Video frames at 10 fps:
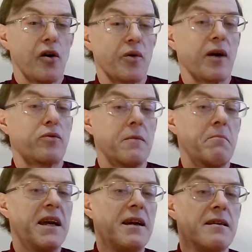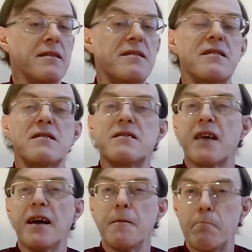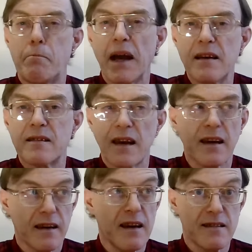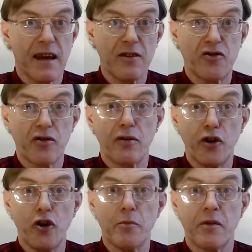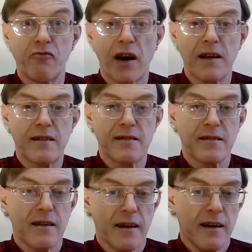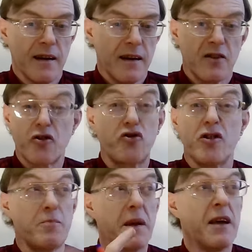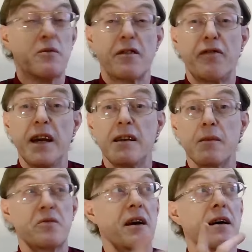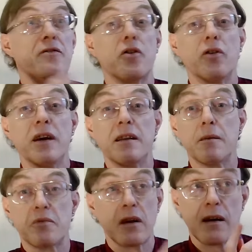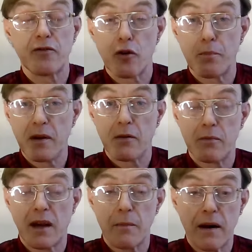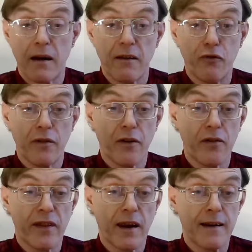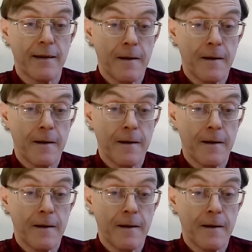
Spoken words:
without the means to sustain basic essential human rights, such as being able to feed themselves or heat themselves or, you know, keep a roof over their head.